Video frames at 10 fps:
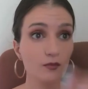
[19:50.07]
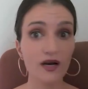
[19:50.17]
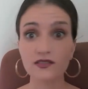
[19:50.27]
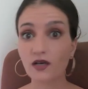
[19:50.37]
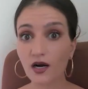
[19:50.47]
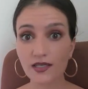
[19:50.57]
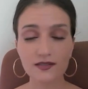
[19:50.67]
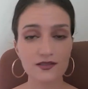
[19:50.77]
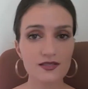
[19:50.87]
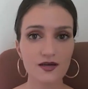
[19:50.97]
by
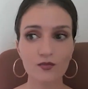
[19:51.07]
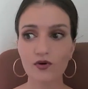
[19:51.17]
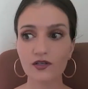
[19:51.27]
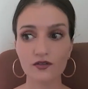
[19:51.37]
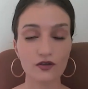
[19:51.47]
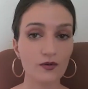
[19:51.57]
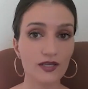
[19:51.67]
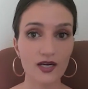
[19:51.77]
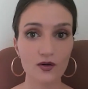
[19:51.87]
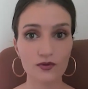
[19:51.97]
talking to someone or
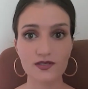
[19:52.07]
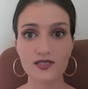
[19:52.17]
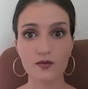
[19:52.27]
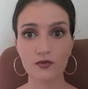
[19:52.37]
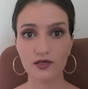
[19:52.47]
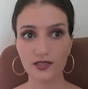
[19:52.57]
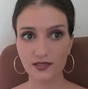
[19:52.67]
going out with someone.